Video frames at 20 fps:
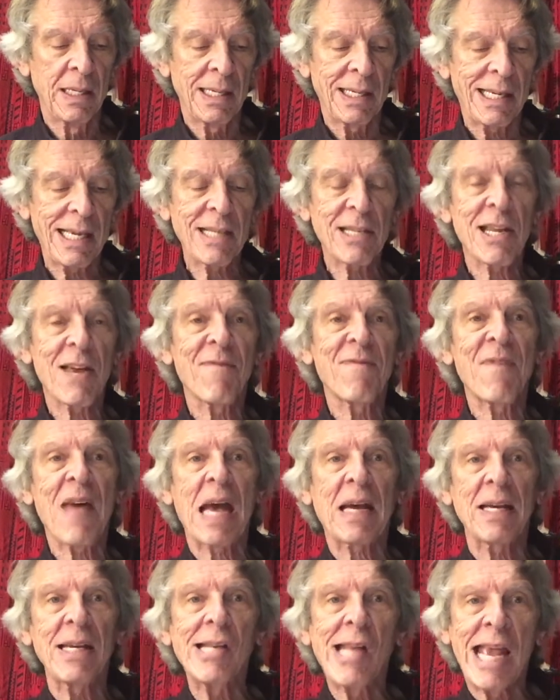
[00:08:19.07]
"Get your
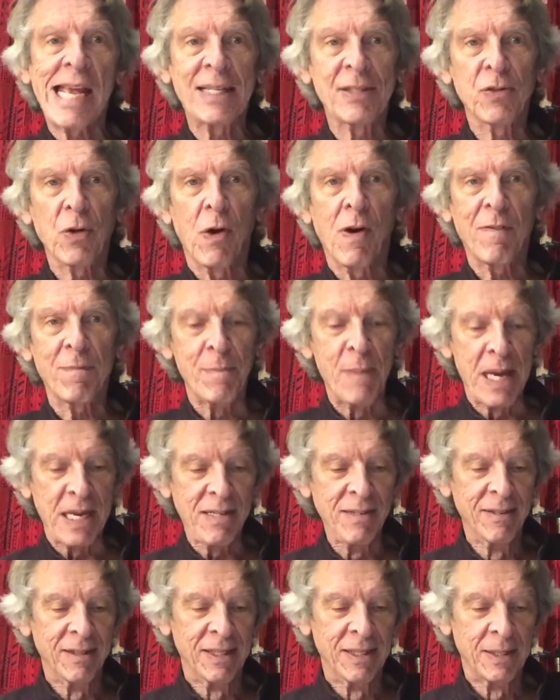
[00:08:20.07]
fucking hands off me,"
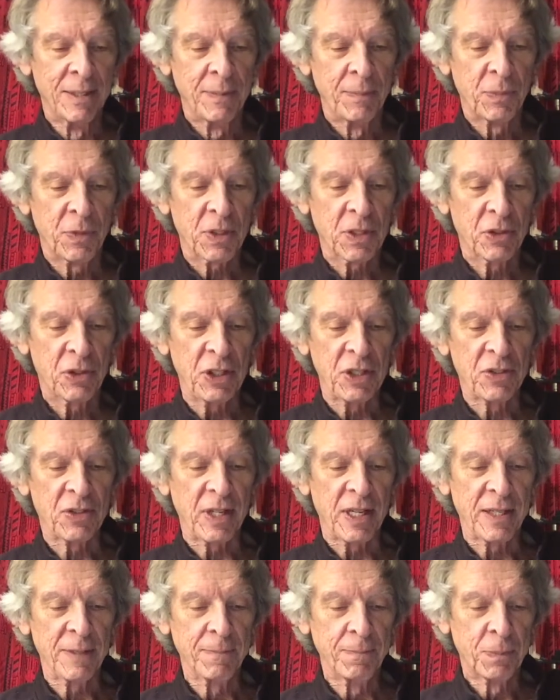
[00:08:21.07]
she
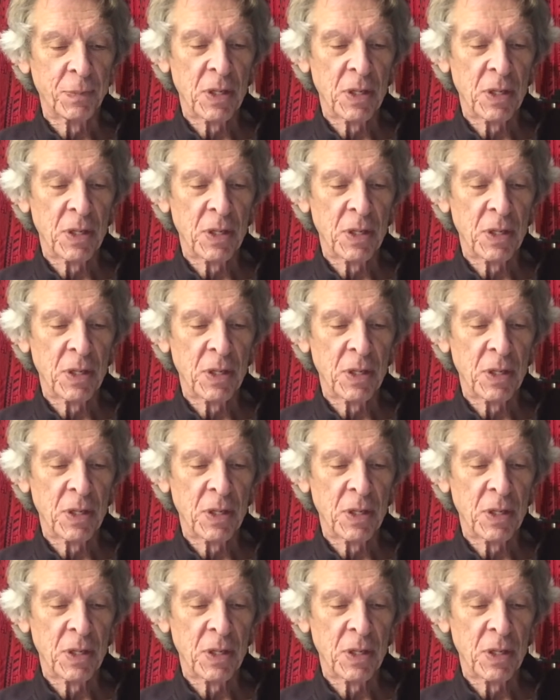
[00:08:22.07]
said,